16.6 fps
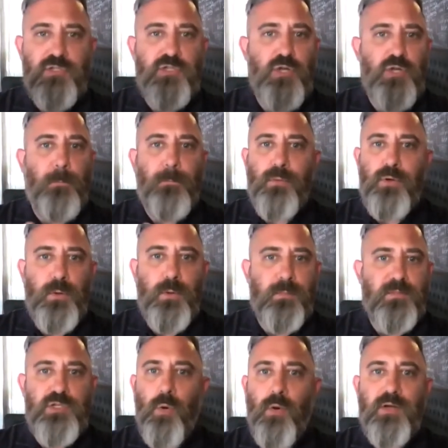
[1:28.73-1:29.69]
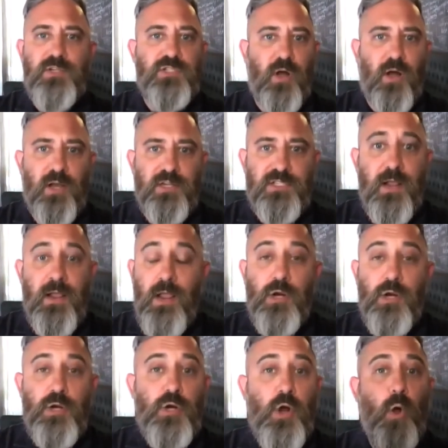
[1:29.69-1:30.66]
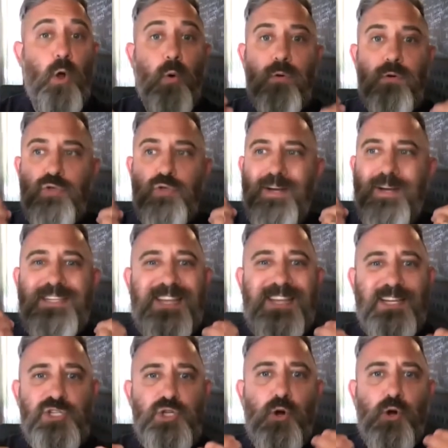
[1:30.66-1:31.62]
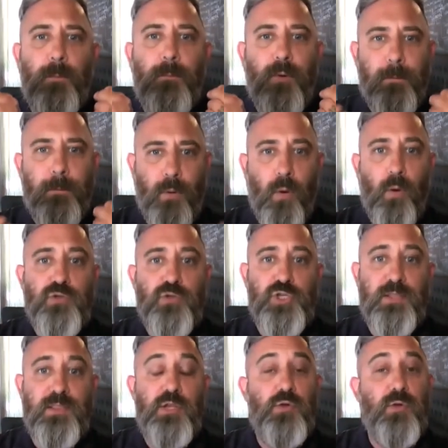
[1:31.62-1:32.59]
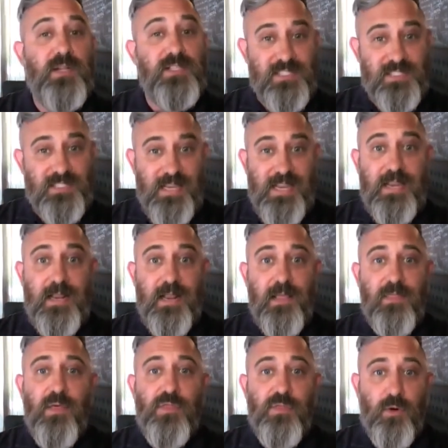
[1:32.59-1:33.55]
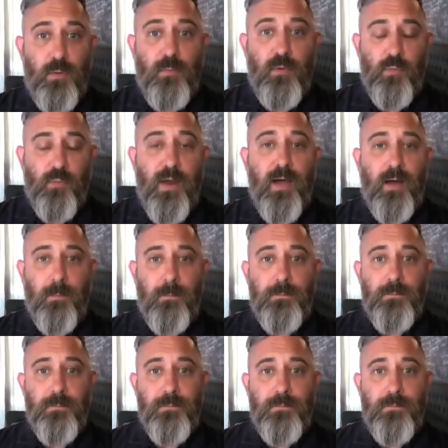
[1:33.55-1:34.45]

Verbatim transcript: There's no plumes, no exhaust, no traditional propulsion that you could see in the thermal realm.